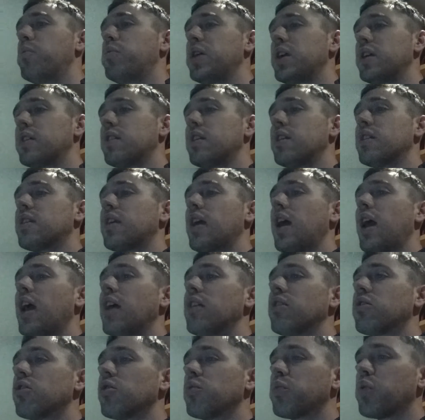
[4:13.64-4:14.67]
business
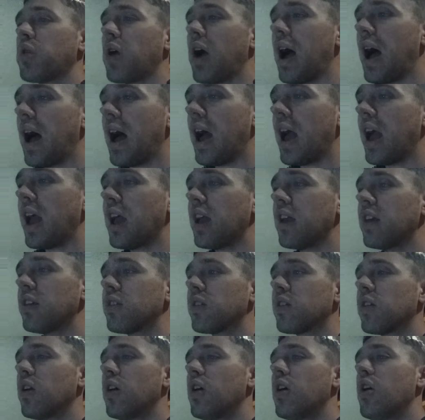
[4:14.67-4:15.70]

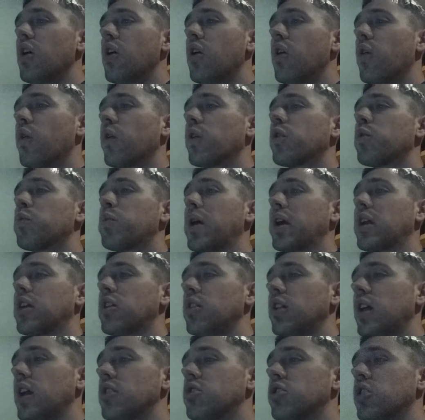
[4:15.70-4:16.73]
enterprise or
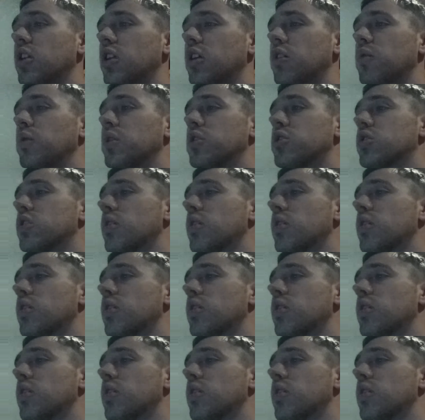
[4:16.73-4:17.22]
speculation in which